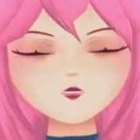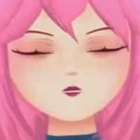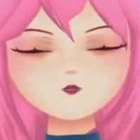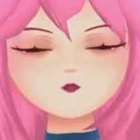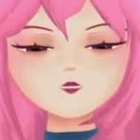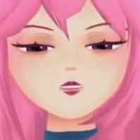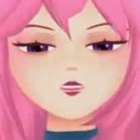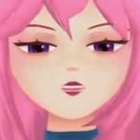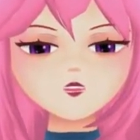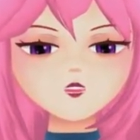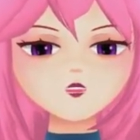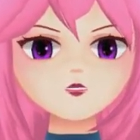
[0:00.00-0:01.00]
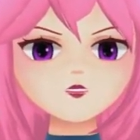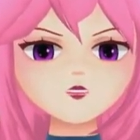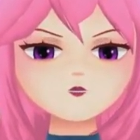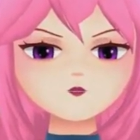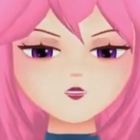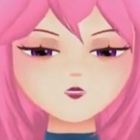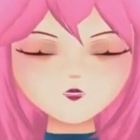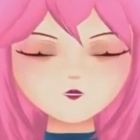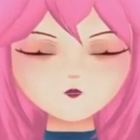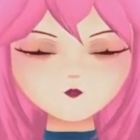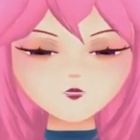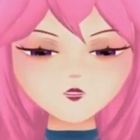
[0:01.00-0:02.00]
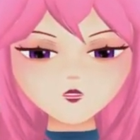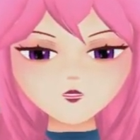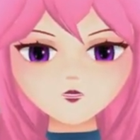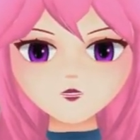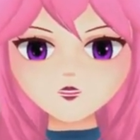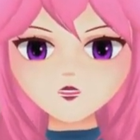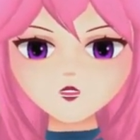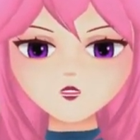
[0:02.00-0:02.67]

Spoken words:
the color of the torso,